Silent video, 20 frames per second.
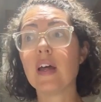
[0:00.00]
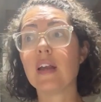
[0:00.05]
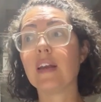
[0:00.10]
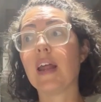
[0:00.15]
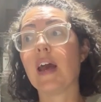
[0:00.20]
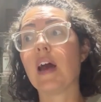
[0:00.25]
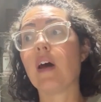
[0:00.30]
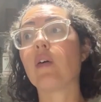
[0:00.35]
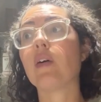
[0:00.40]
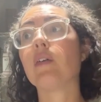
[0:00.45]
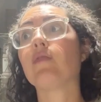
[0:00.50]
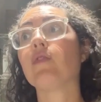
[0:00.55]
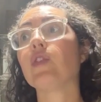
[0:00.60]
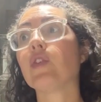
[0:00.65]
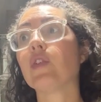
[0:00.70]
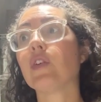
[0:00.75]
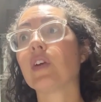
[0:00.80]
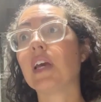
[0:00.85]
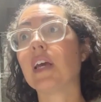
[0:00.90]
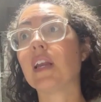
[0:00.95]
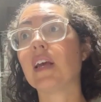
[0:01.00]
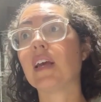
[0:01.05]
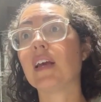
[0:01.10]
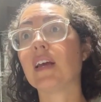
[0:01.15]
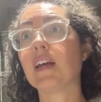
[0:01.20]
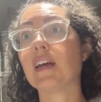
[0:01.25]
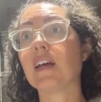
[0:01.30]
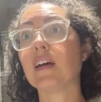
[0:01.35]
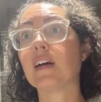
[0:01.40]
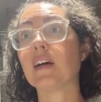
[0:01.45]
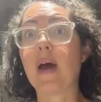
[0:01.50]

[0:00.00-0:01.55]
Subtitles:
Now, if you're getting